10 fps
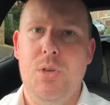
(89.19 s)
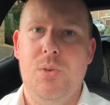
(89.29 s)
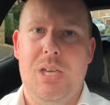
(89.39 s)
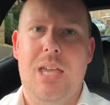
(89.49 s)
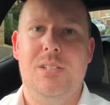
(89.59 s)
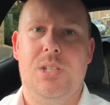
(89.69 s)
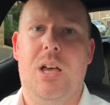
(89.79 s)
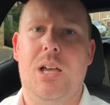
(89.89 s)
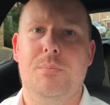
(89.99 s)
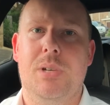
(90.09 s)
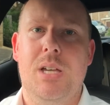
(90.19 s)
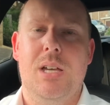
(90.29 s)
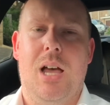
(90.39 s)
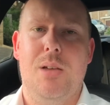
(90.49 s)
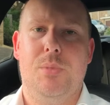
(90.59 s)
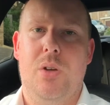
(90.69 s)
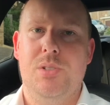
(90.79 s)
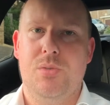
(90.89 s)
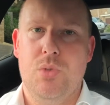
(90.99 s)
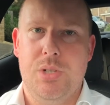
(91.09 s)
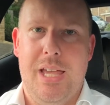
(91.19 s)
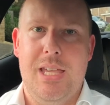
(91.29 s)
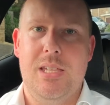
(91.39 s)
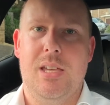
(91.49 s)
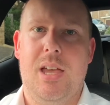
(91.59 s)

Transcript: UK time, I'm going to run